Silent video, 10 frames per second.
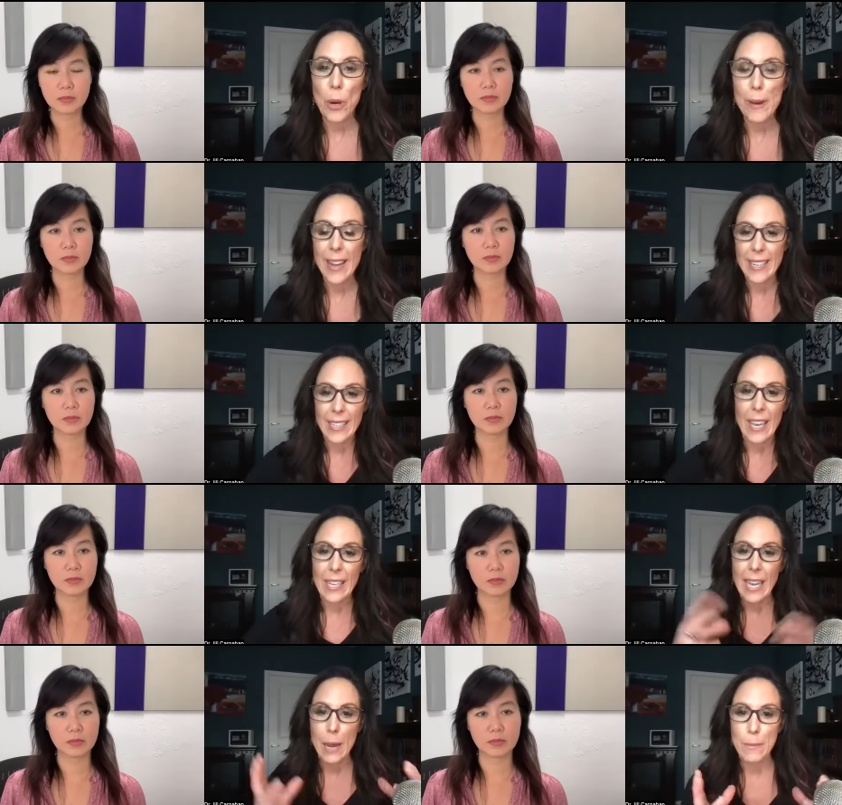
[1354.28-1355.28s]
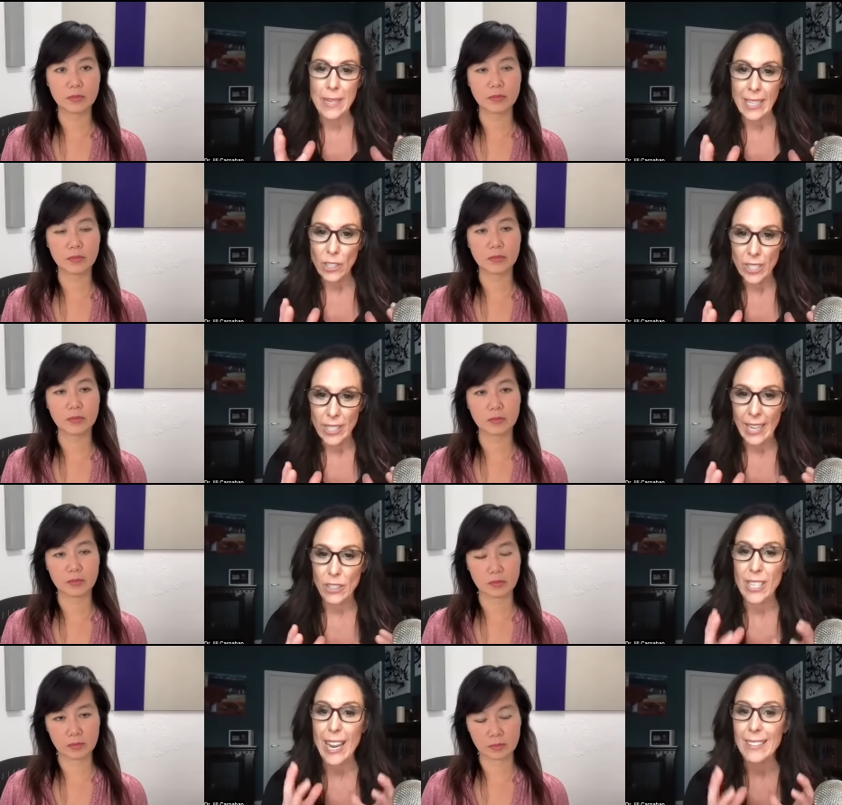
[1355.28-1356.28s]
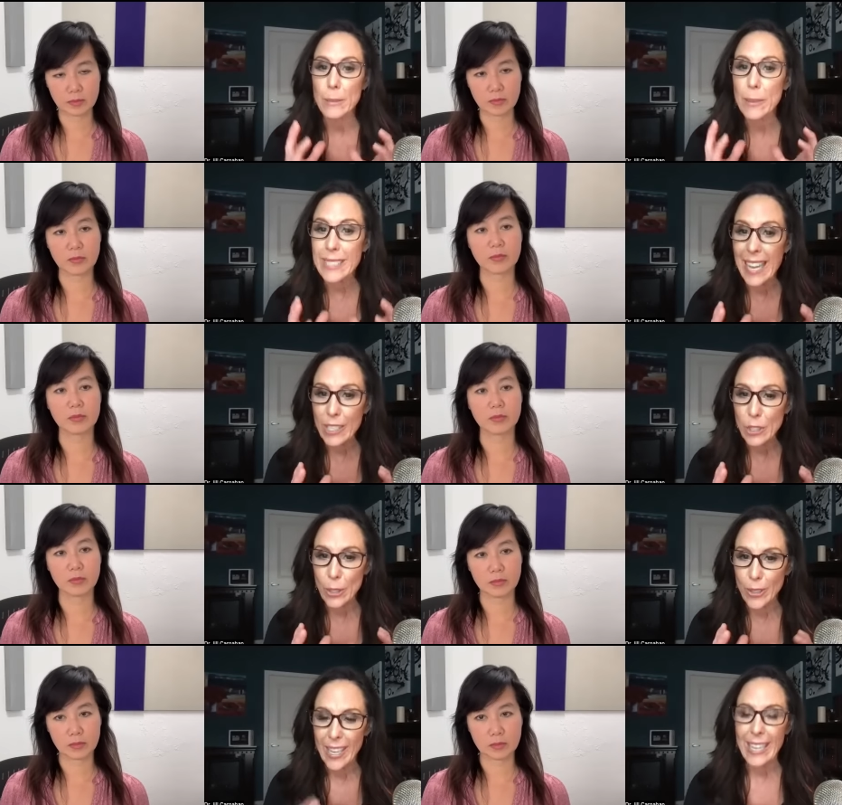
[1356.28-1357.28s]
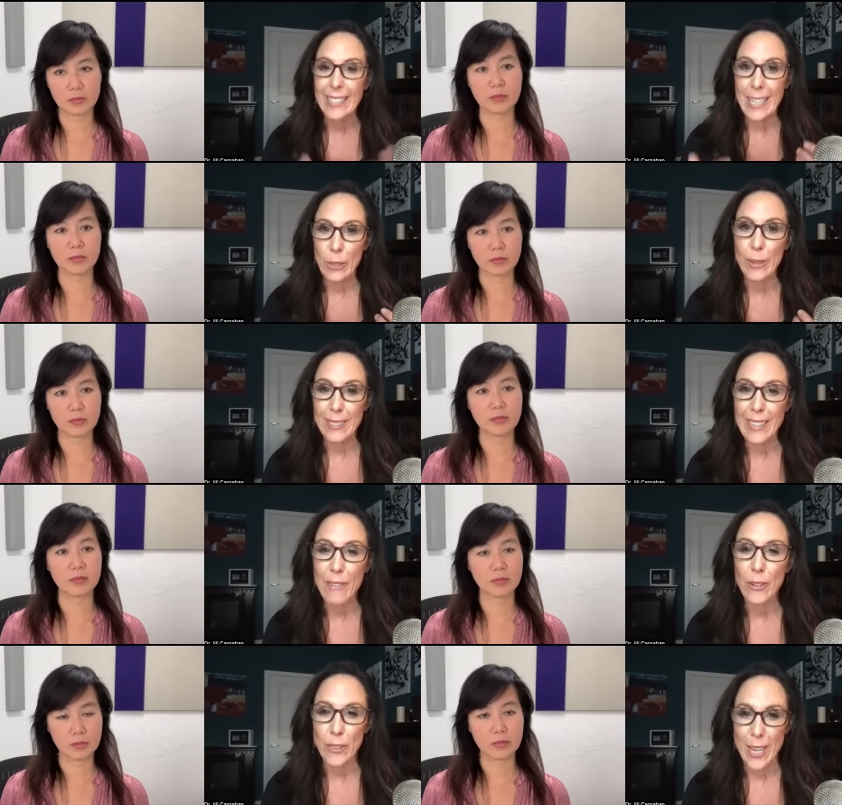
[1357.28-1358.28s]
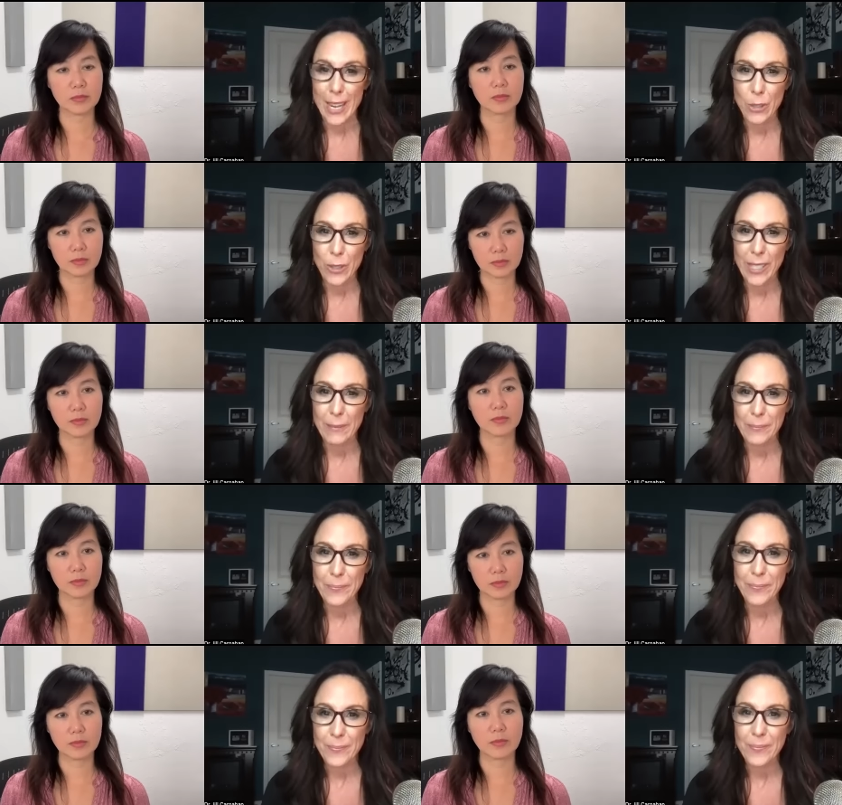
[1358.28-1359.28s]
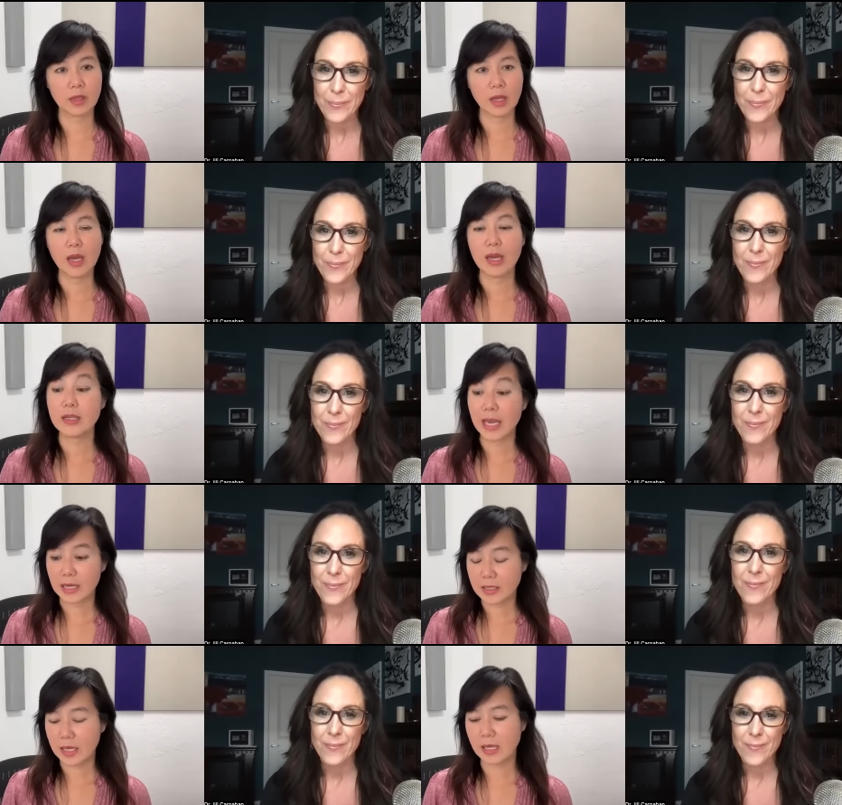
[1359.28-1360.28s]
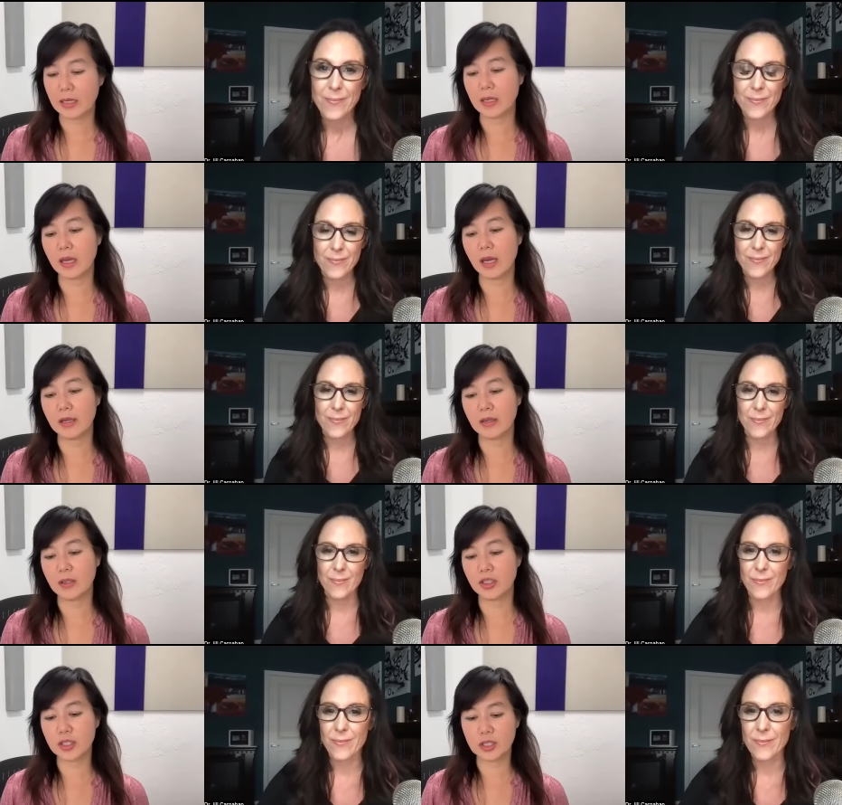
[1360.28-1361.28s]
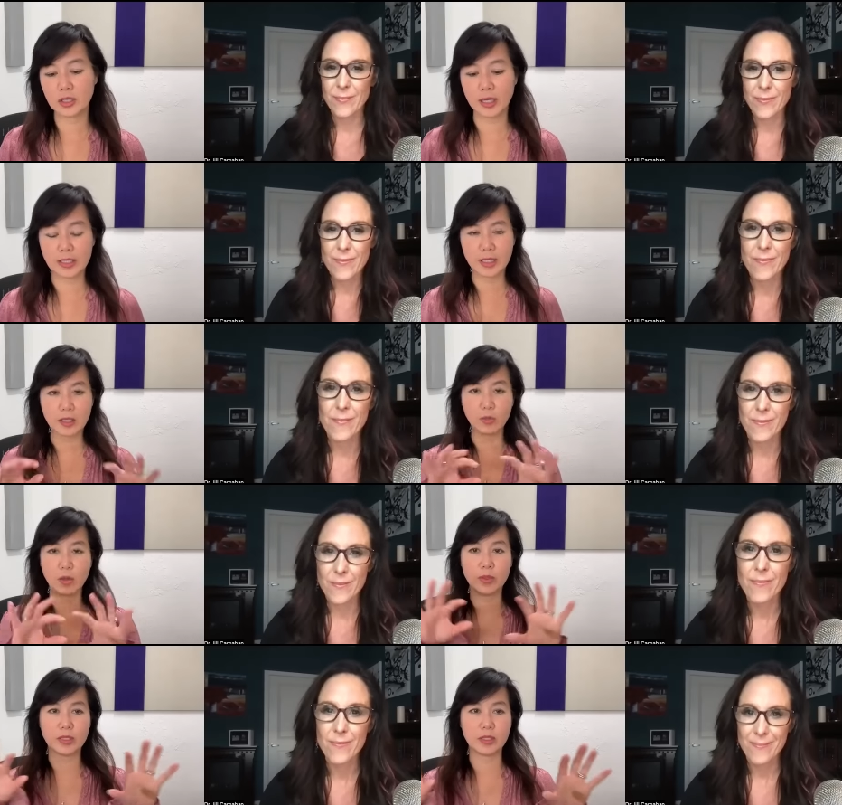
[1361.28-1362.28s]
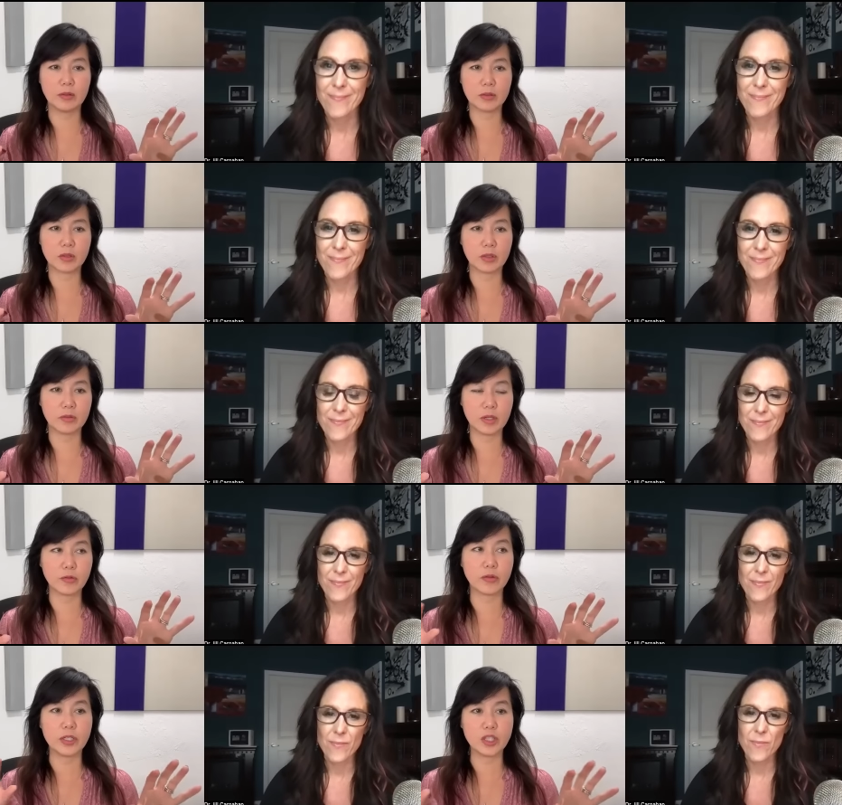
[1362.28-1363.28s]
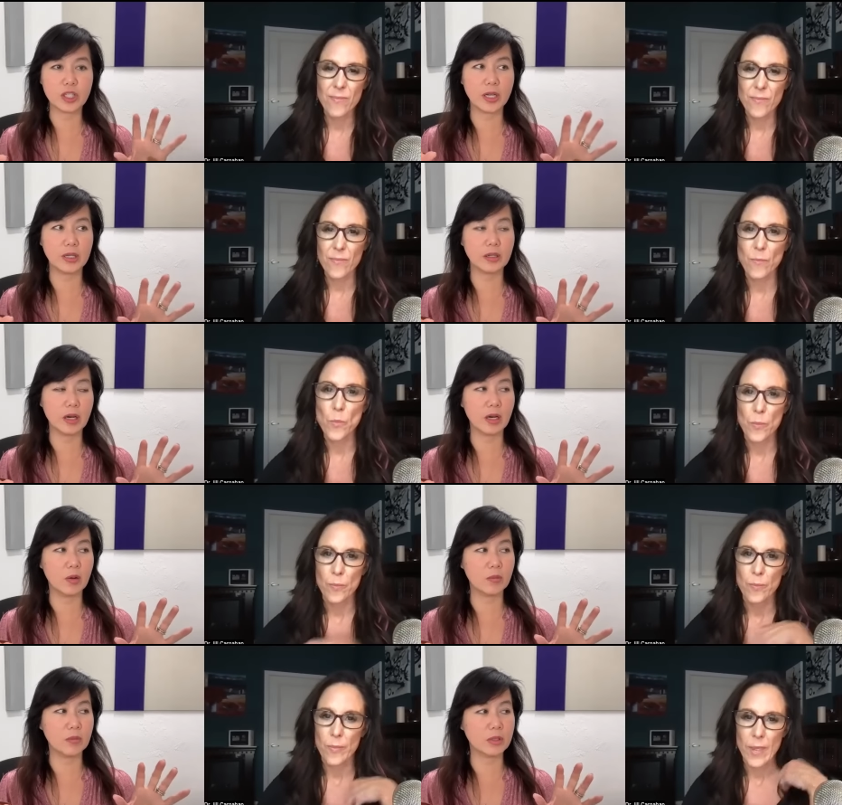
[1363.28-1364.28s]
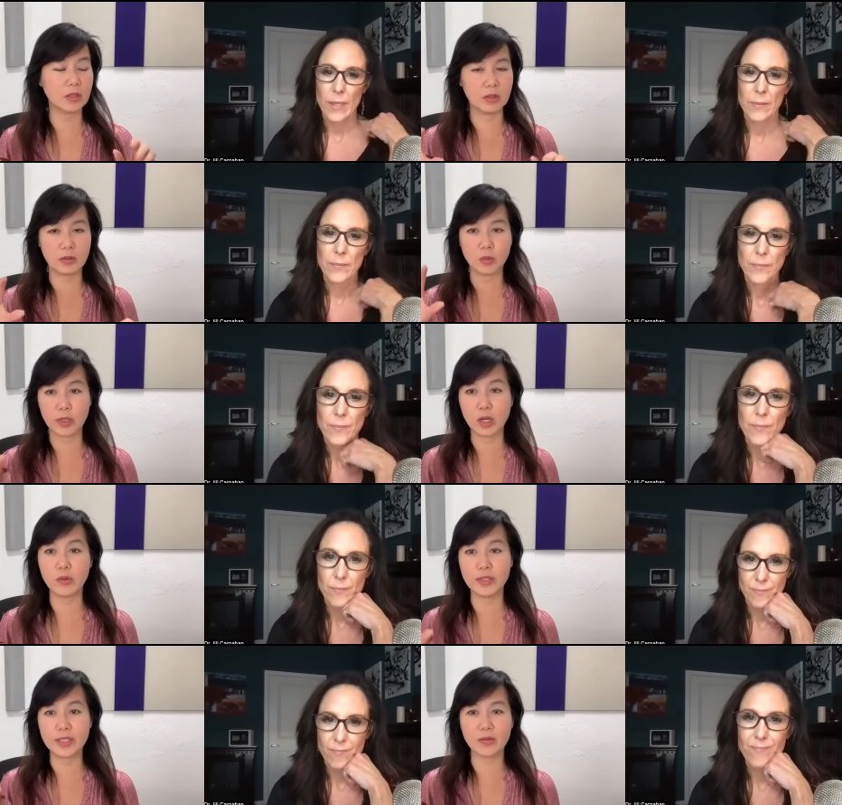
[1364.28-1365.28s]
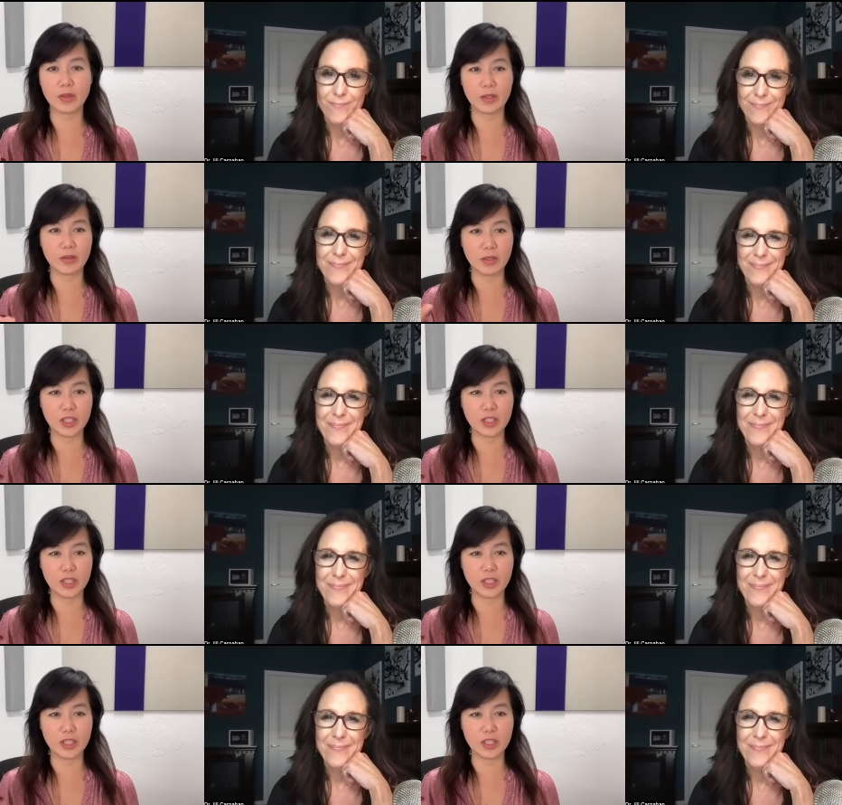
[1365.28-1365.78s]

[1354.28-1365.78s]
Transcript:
Speaker 1: probiotic combination actually has a potential to increase levels naturally.
Speaker 2: Yes, and and just to like take a moment to sort of differentiate um, the the Wegovys of the the,